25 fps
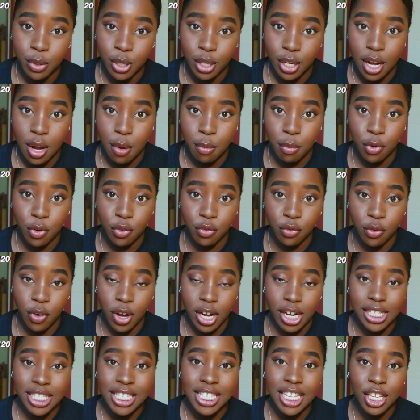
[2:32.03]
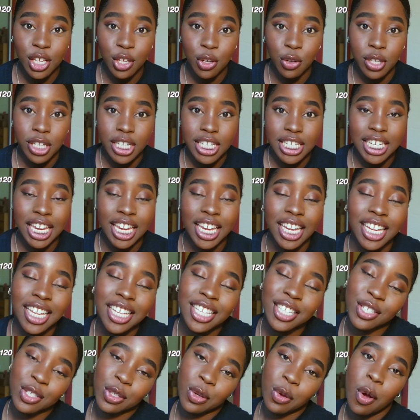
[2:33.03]
number of credits that you can take.
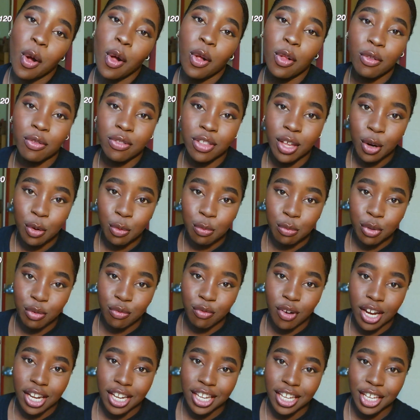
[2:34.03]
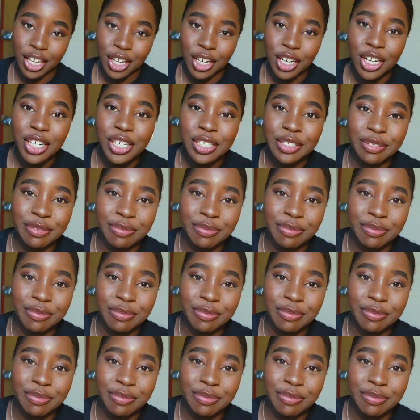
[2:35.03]
So all of that will be right here.